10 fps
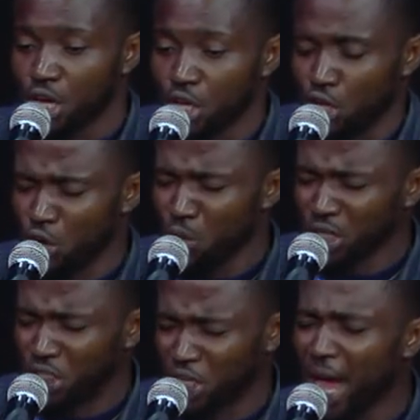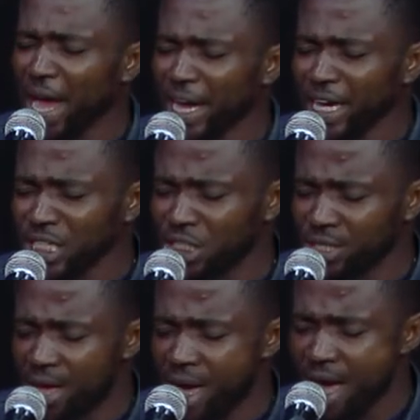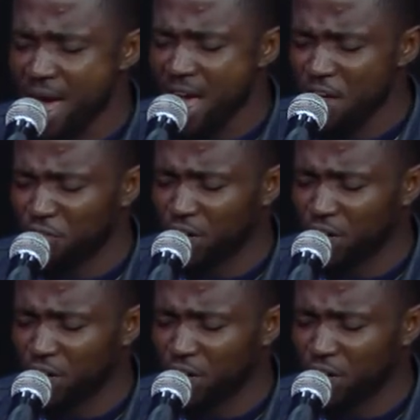You are changing every